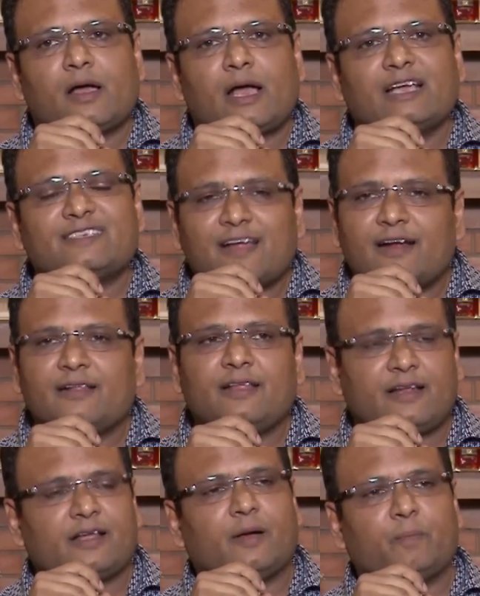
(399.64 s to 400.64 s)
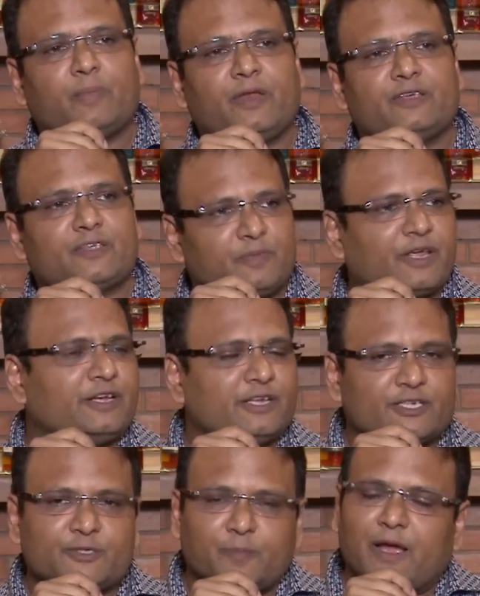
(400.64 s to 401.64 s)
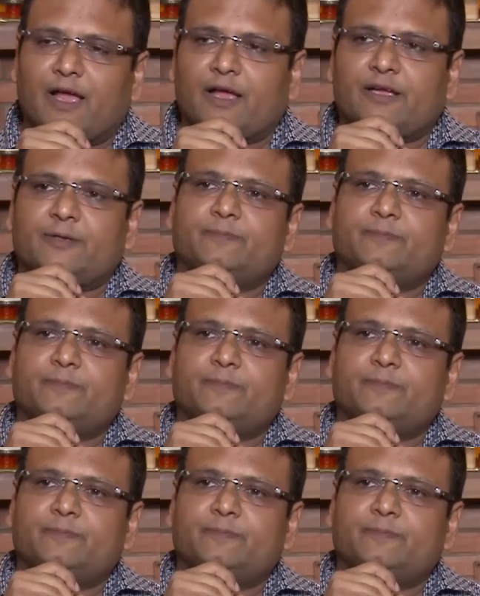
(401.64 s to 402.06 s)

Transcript: I started that company some 10 years back.